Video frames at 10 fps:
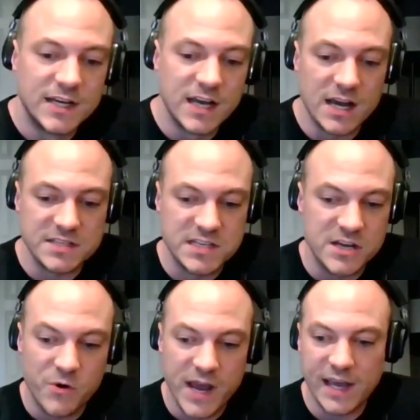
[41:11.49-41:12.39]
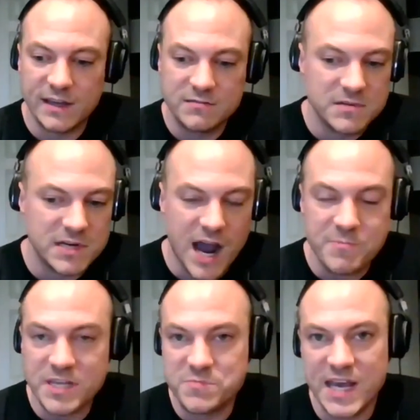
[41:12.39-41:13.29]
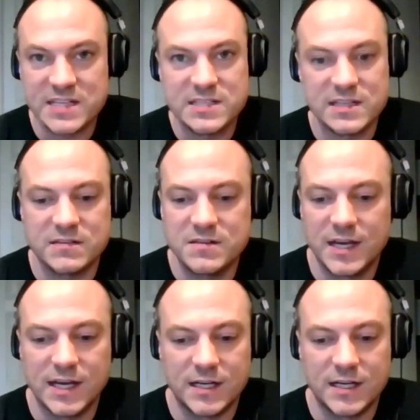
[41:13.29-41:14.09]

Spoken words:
COA, copy and pasted,